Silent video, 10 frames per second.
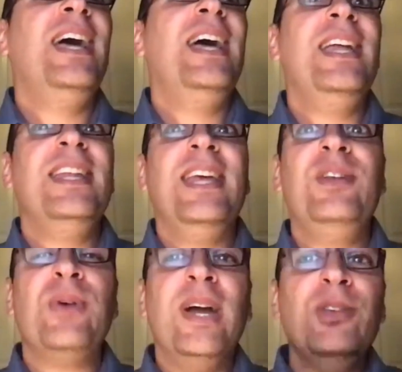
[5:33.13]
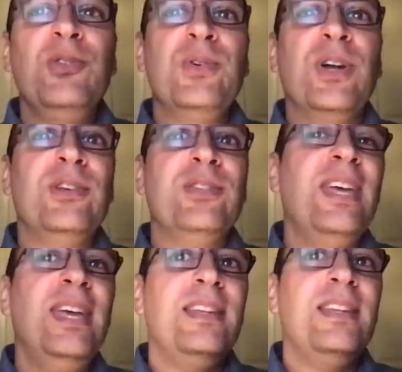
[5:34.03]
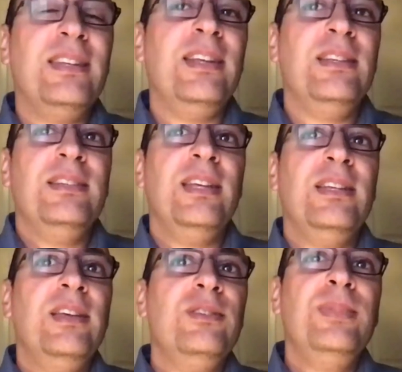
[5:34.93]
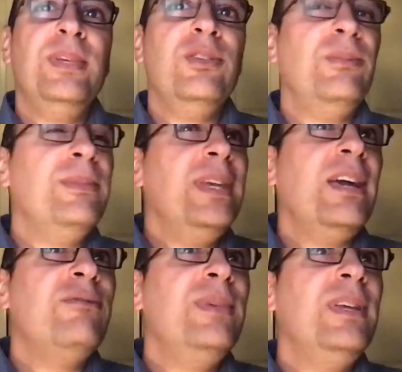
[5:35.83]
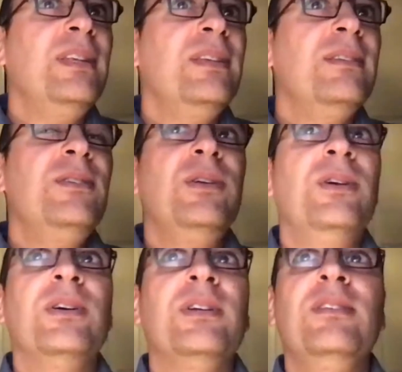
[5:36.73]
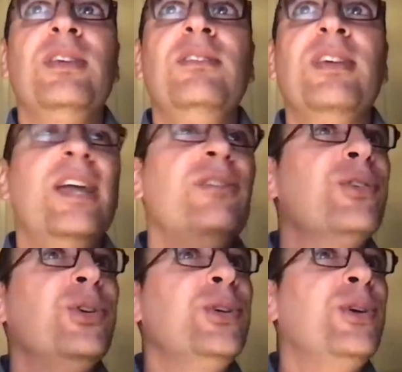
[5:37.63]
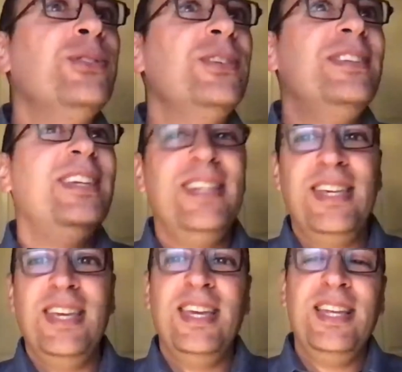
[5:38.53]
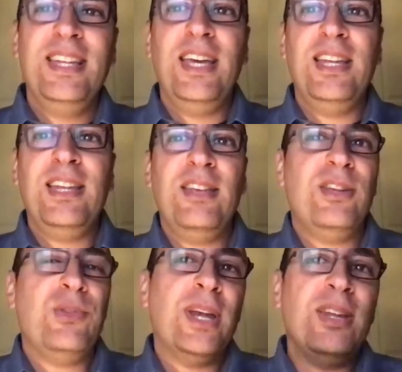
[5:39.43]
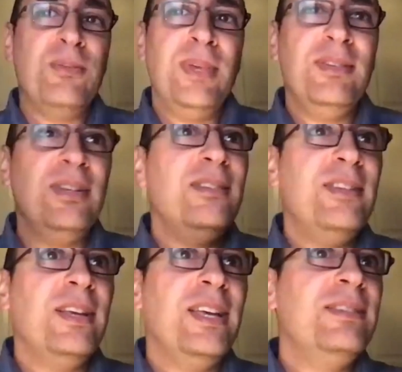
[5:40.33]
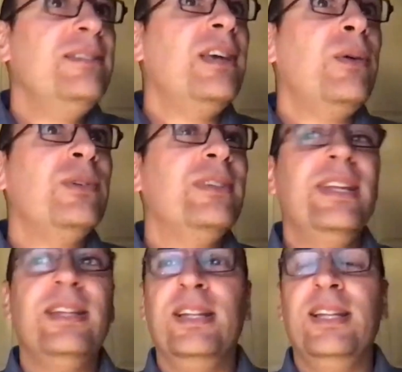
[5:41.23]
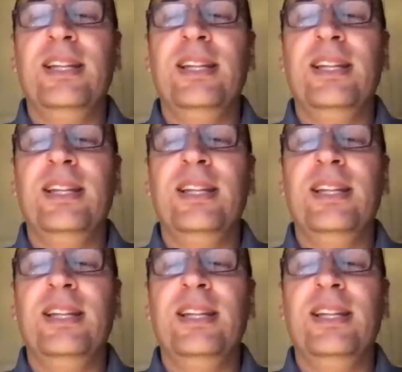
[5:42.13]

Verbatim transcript: And and trying to understand that that that has been something I've been, you know, it's it's kind of a curiosity that has attracted me since uh, since I was little.